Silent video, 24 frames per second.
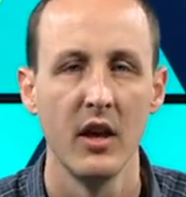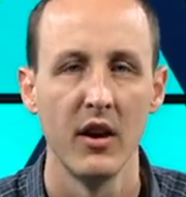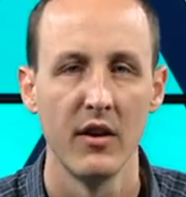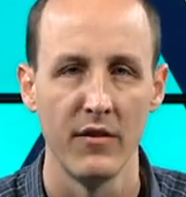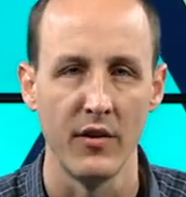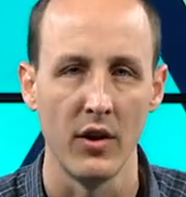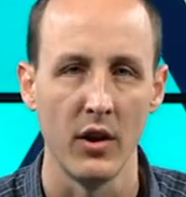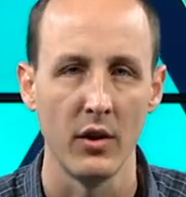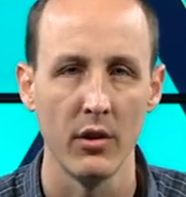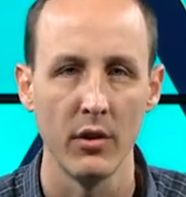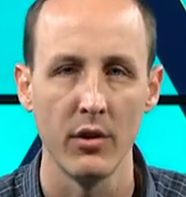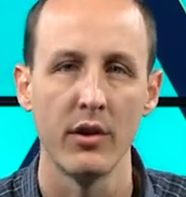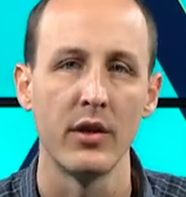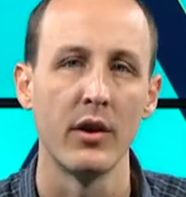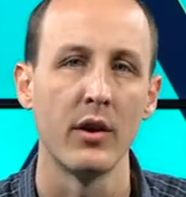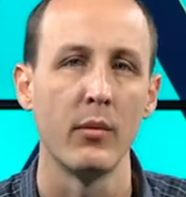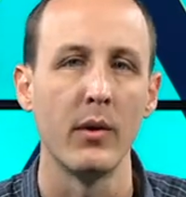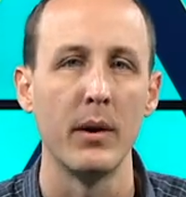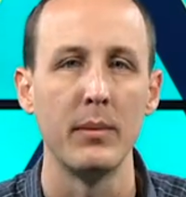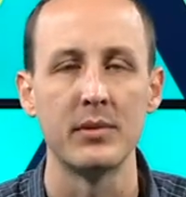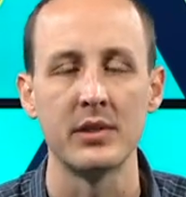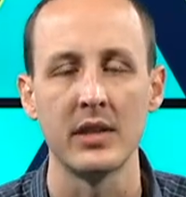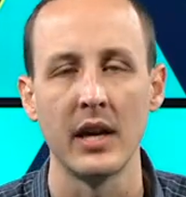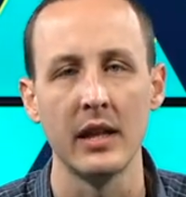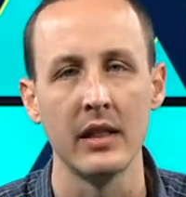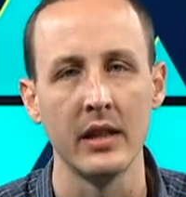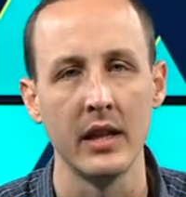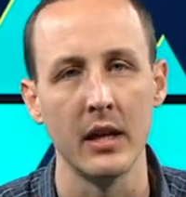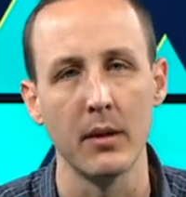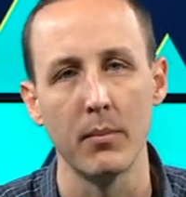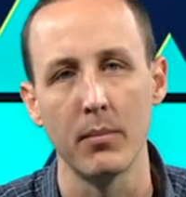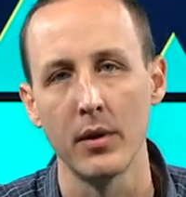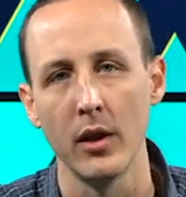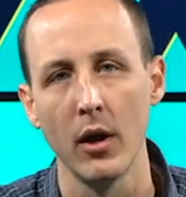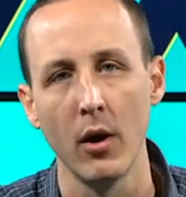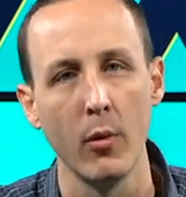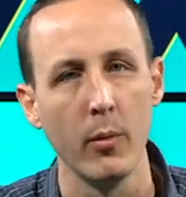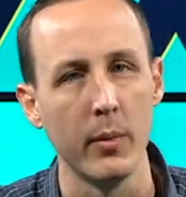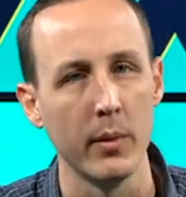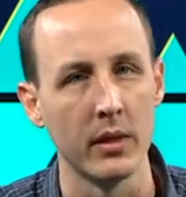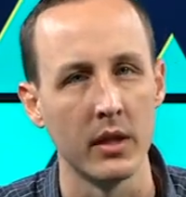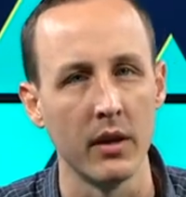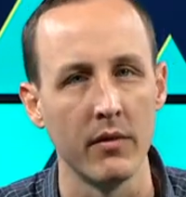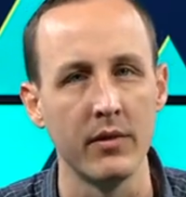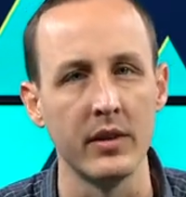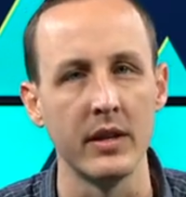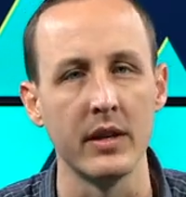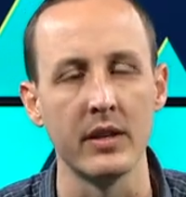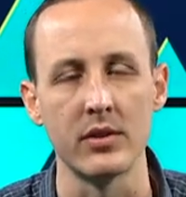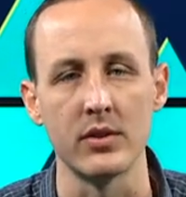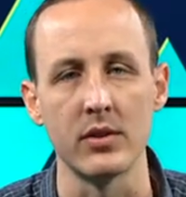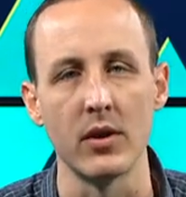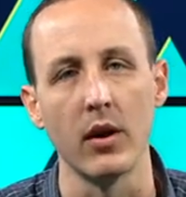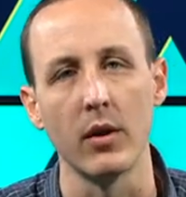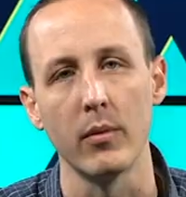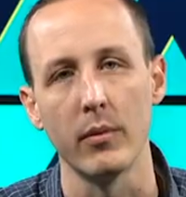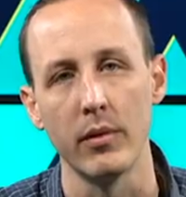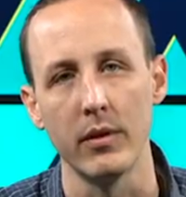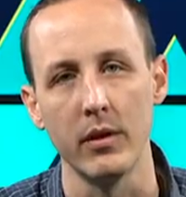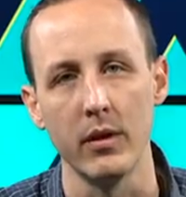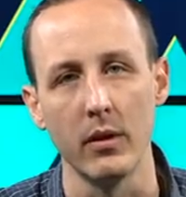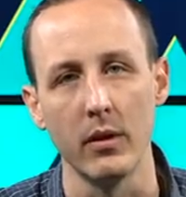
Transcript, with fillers: Follow the website link below and we'd love to get started with